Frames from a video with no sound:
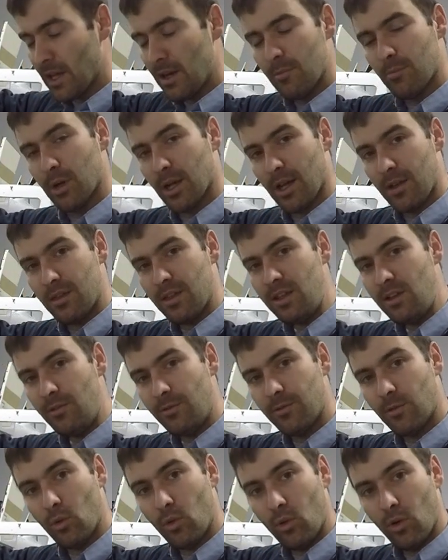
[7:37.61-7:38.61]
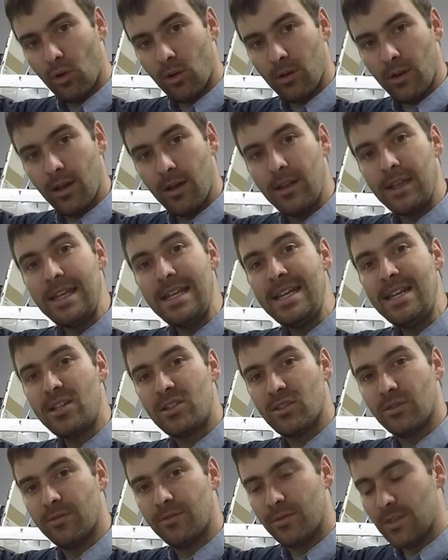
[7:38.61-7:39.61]
But I think for ease
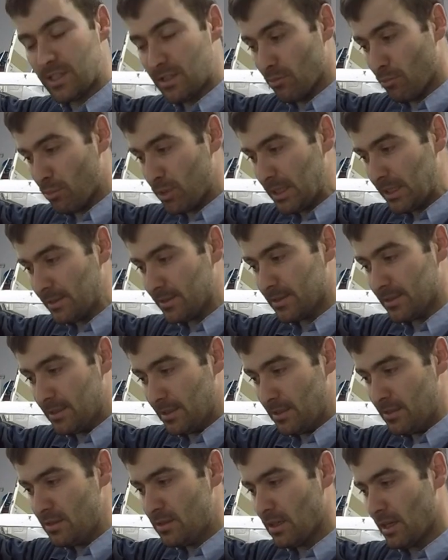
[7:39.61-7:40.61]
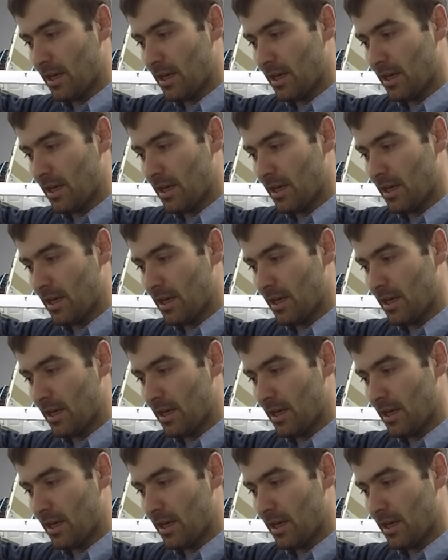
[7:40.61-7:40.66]
of visibility,